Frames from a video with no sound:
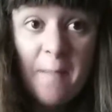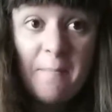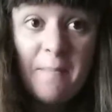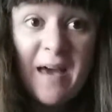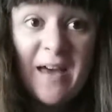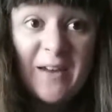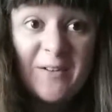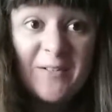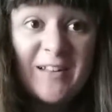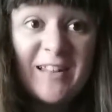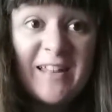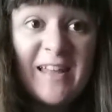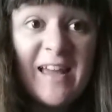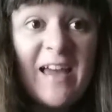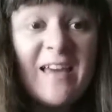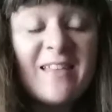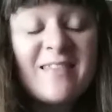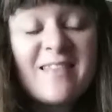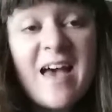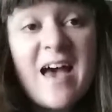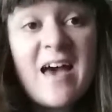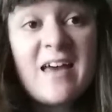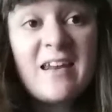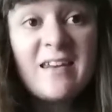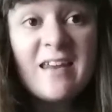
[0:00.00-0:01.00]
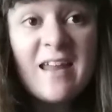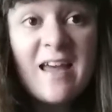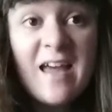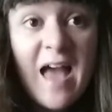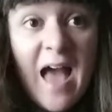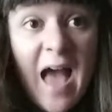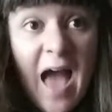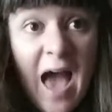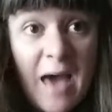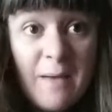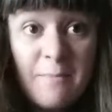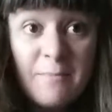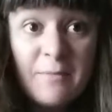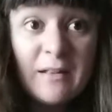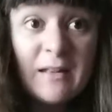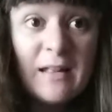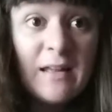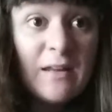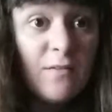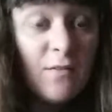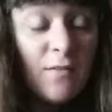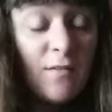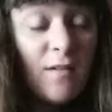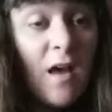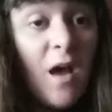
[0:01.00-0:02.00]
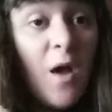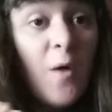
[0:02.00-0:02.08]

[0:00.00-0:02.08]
Henry VIII and Anne Boleyn,